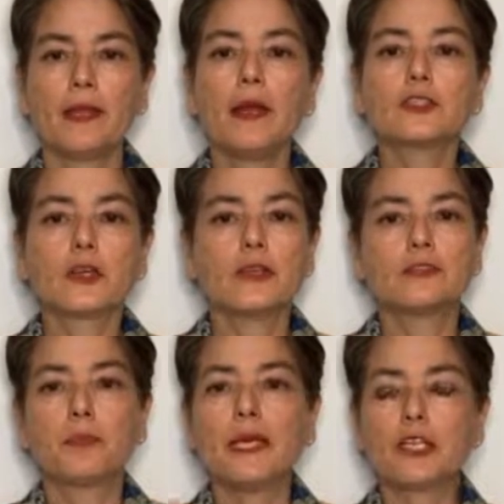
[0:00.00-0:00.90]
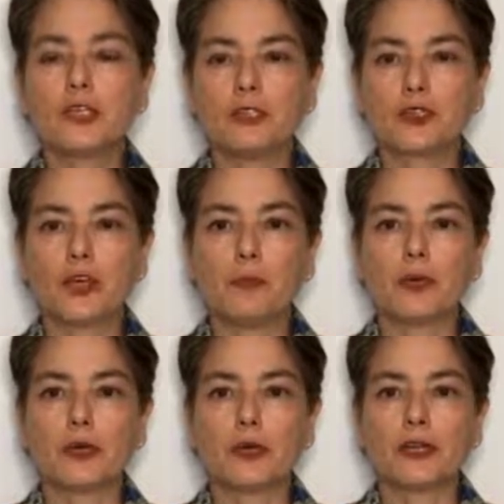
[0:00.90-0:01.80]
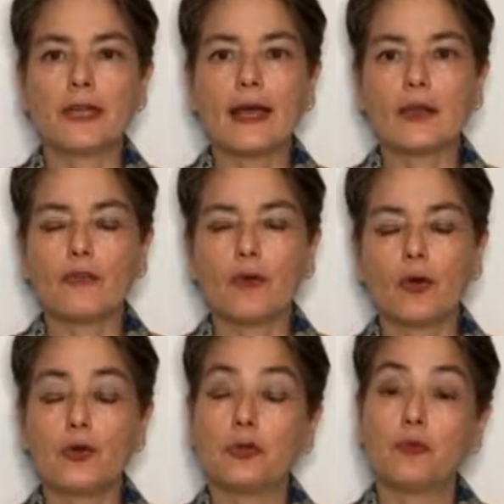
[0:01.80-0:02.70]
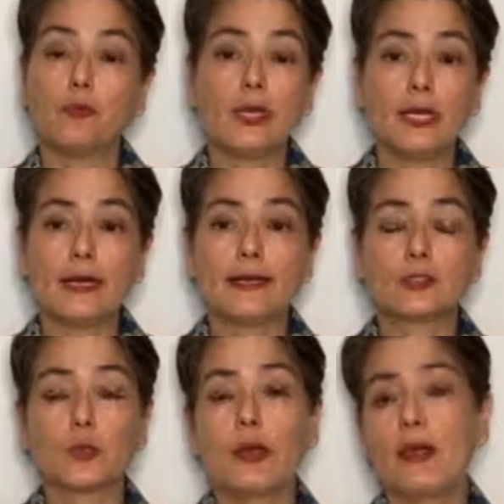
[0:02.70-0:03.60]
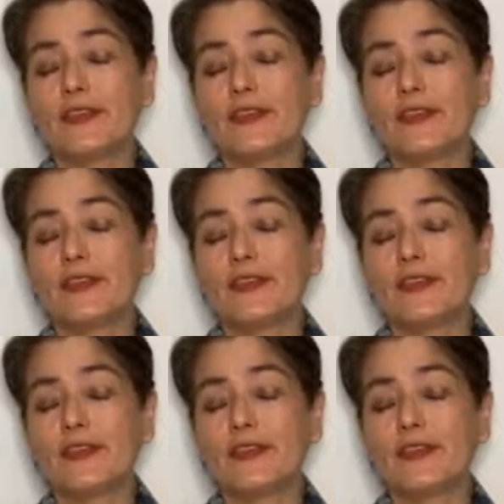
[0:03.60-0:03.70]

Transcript: So this picture is going to put it all together for you in a really nice way.